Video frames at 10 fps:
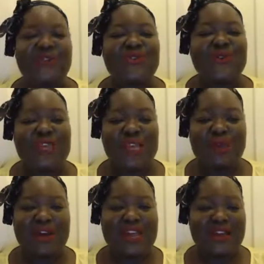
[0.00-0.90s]
talking
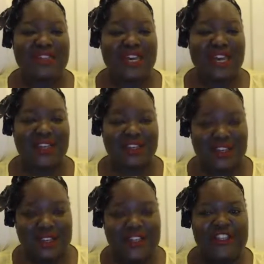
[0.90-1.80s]
about how to kind
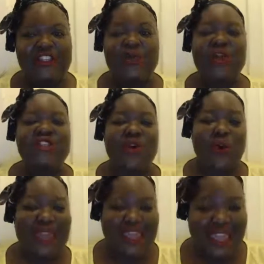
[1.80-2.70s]
of swat
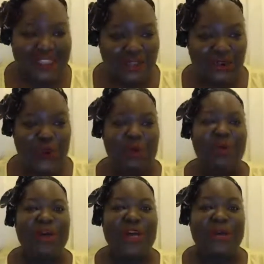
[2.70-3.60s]
away the
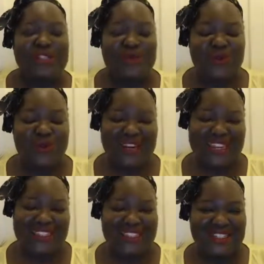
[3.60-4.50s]
non-purposeful
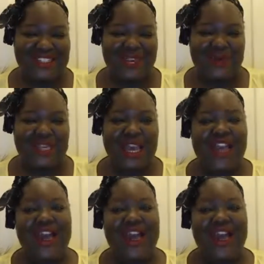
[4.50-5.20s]
relationships,